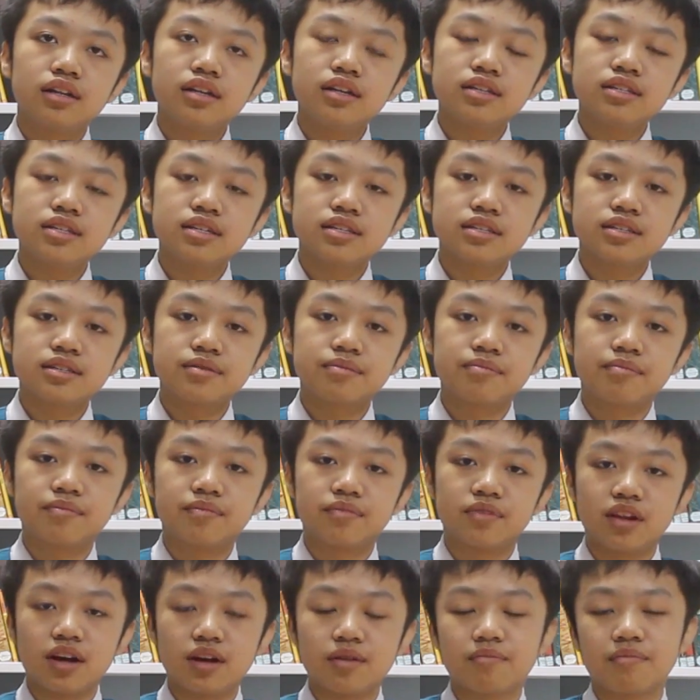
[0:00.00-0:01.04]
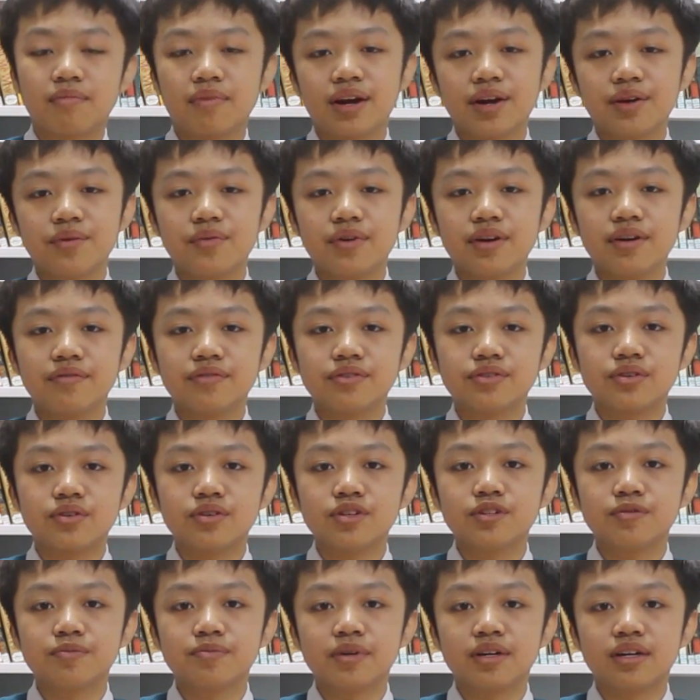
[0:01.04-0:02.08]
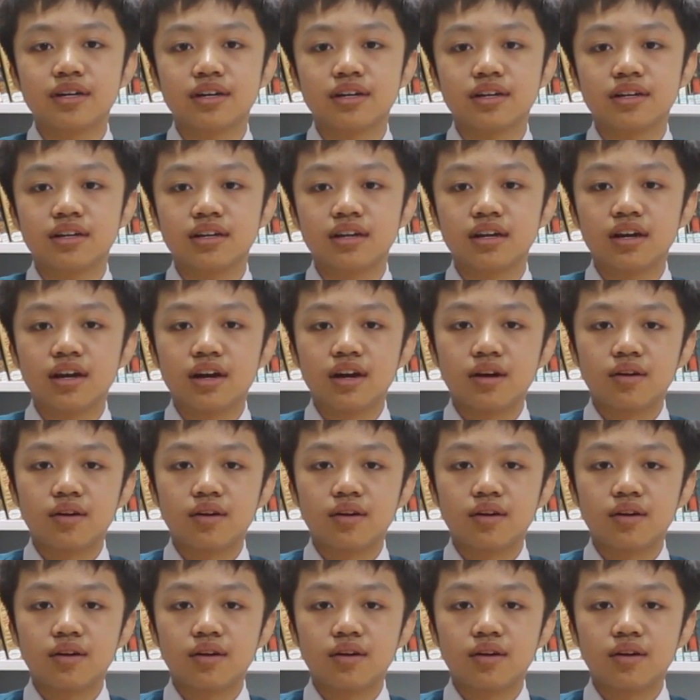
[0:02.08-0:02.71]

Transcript: this is not my way of choice, but